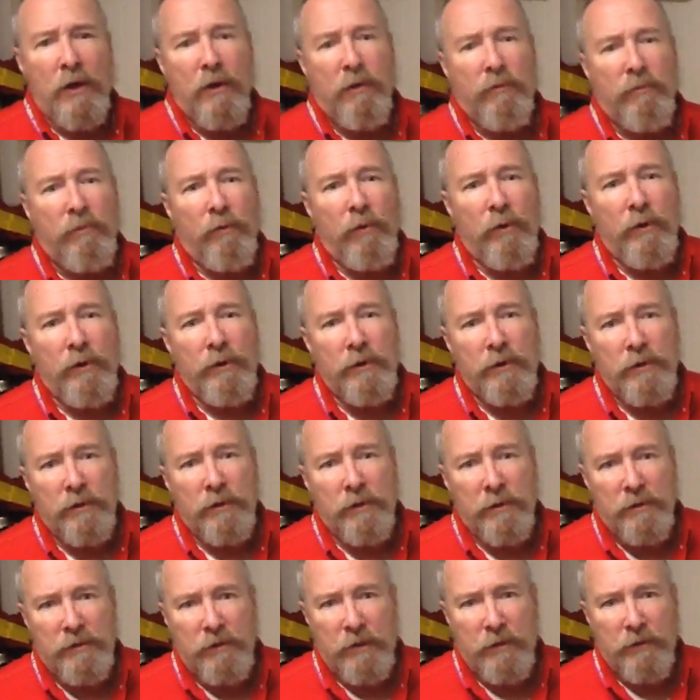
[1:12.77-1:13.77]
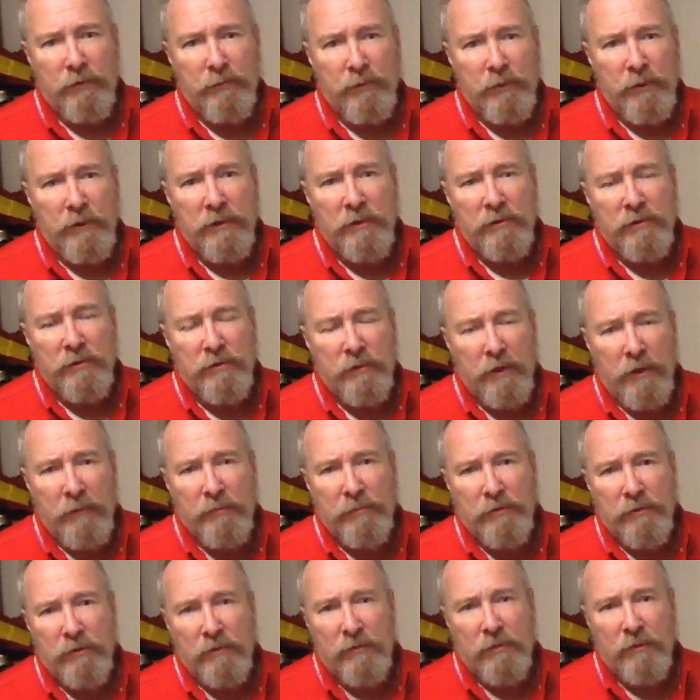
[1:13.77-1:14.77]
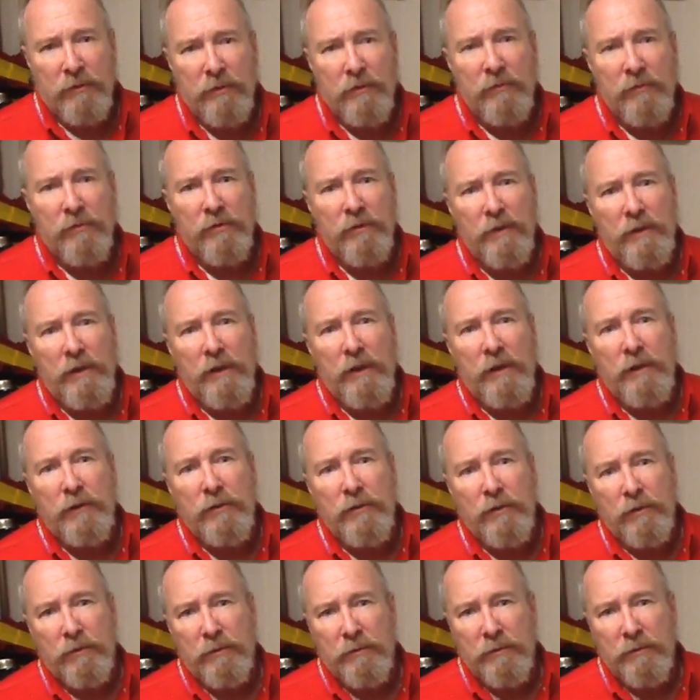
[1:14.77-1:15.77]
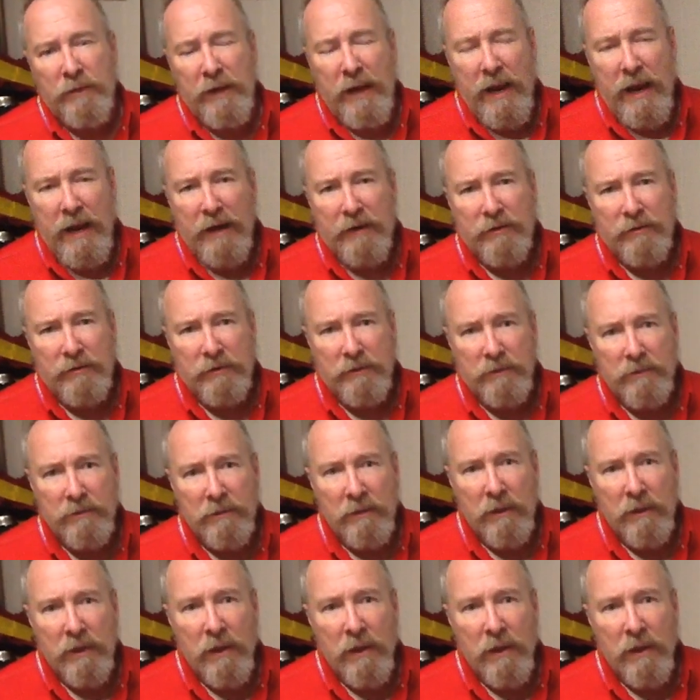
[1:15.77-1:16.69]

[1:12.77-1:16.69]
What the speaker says: for your different substances in your reaction.